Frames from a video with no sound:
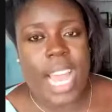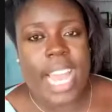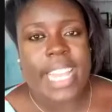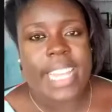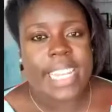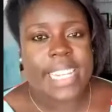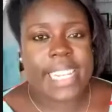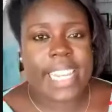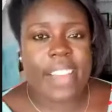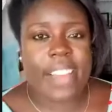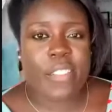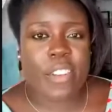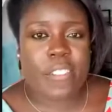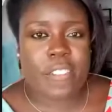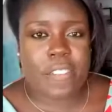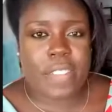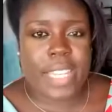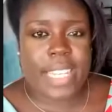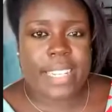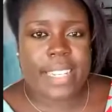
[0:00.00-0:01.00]
I could never
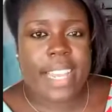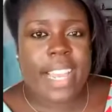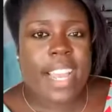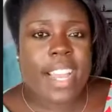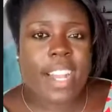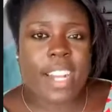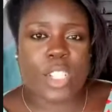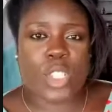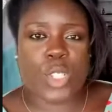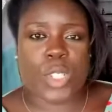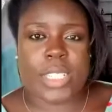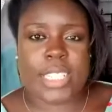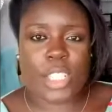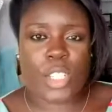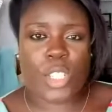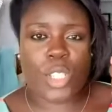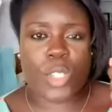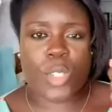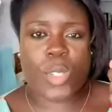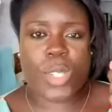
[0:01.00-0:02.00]
fit a
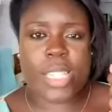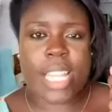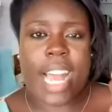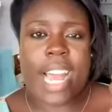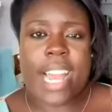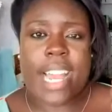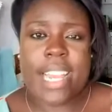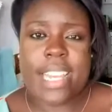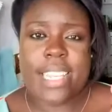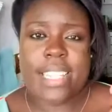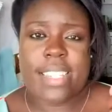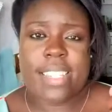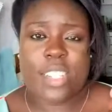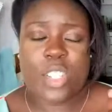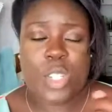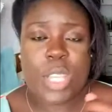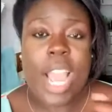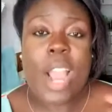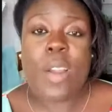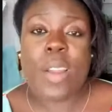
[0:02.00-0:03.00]
traditional size
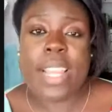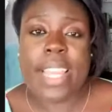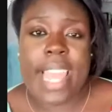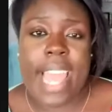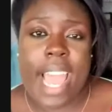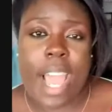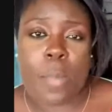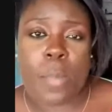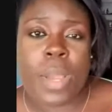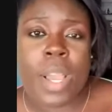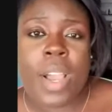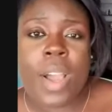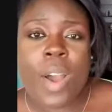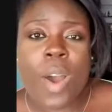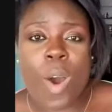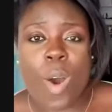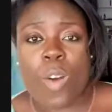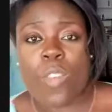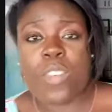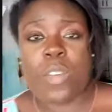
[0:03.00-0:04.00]
shower cap
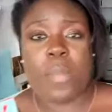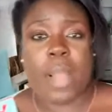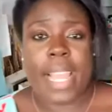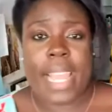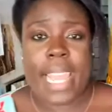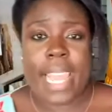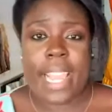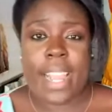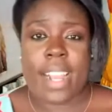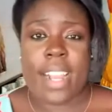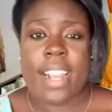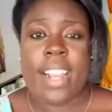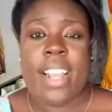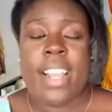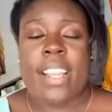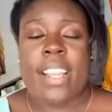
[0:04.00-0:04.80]
over my hair.